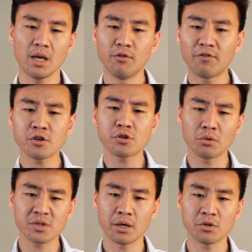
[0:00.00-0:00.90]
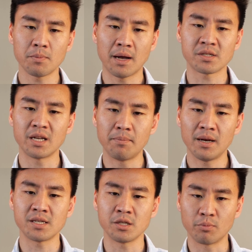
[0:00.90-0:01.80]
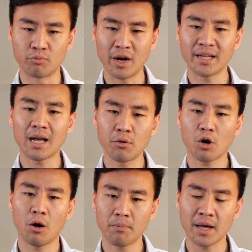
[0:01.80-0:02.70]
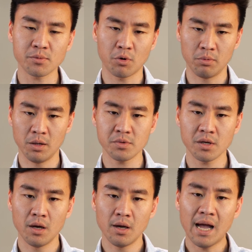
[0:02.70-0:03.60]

In functional skills maths, the ability to break down complex problems